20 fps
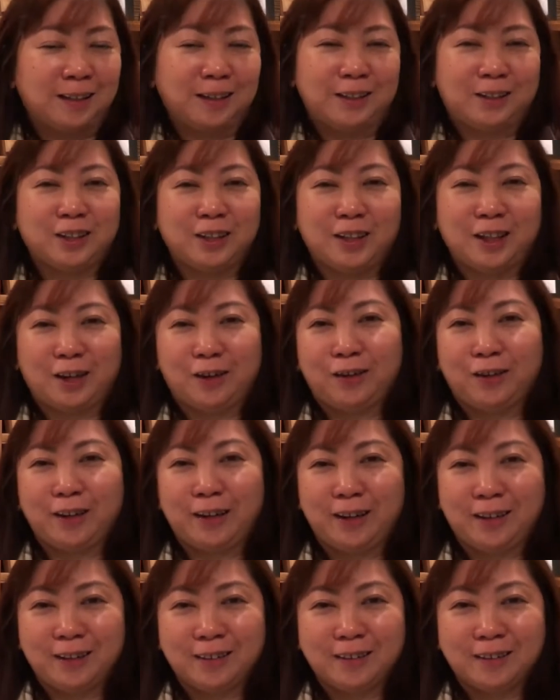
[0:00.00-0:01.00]
she cannot
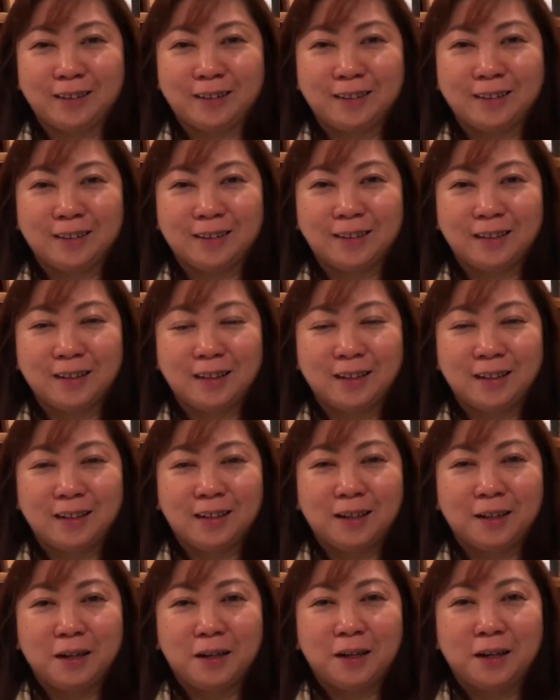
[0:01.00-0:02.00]
get it.
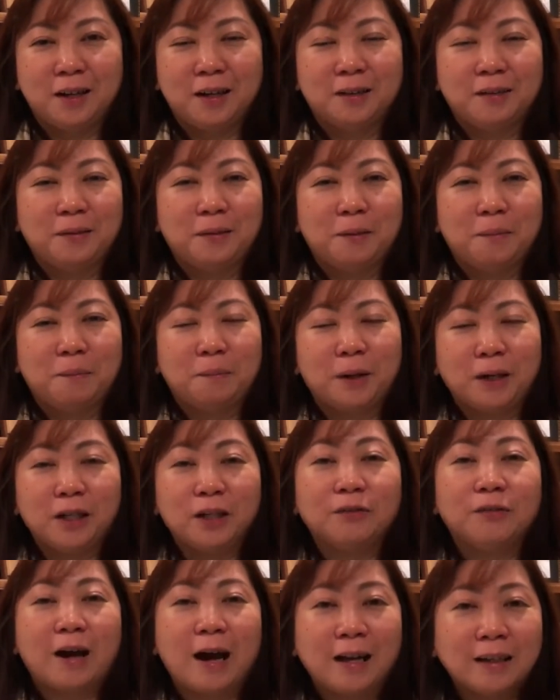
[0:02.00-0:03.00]
But
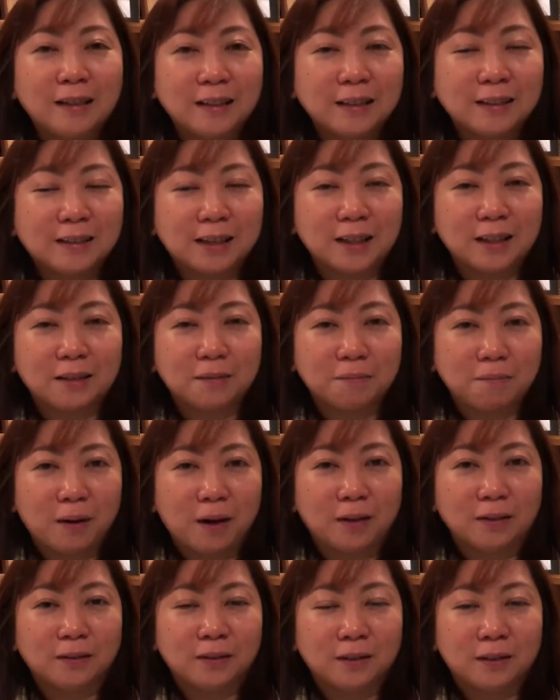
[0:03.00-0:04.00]
if understand
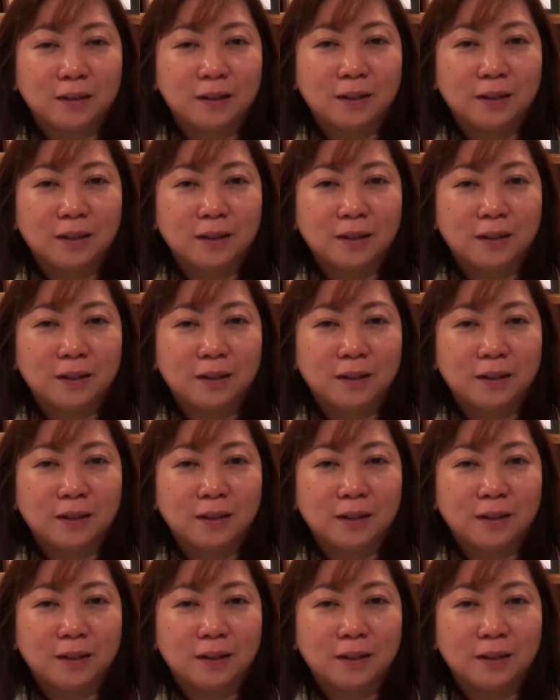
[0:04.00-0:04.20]
about